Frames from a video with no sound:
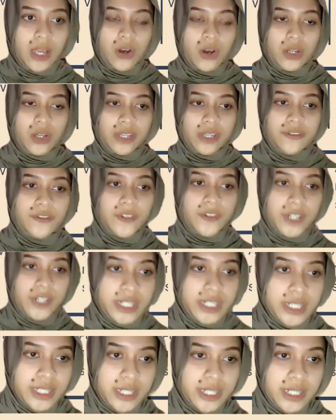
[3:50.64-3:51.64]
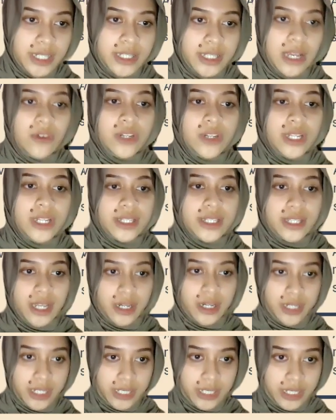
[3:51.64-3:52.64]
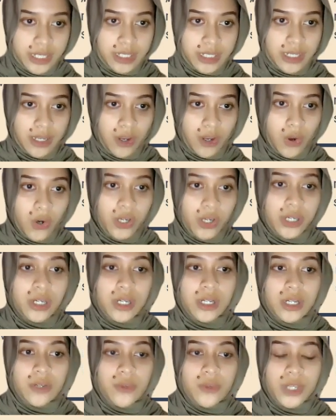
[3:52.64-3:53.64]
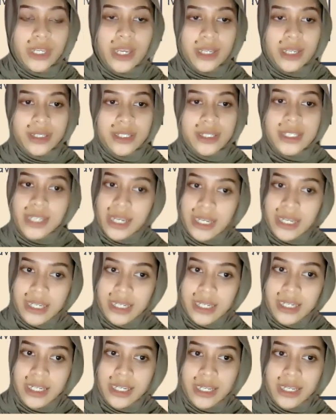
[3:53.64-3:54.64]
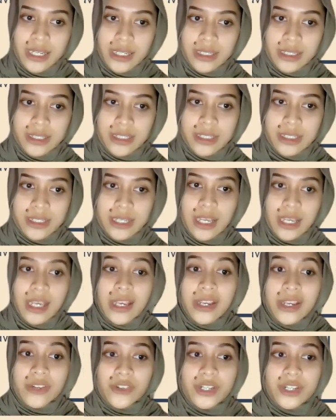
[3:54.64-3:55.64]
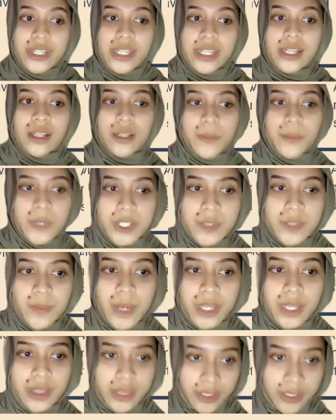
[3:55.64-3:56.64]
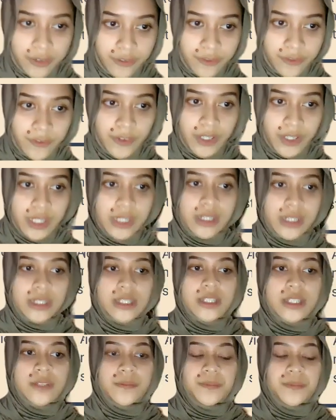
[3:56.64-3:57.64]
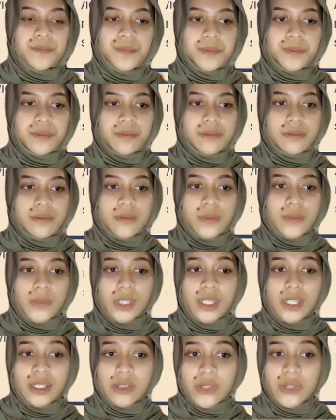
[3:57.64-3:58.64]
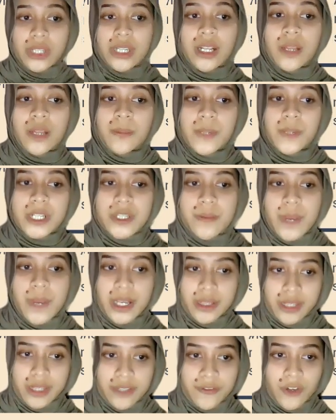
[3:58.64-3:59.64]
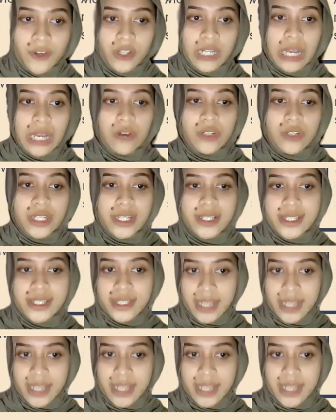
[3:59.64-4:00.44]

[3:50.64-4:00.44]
Okay, first is audience studies, or we can say is critical perspective. Is critical perspective on audience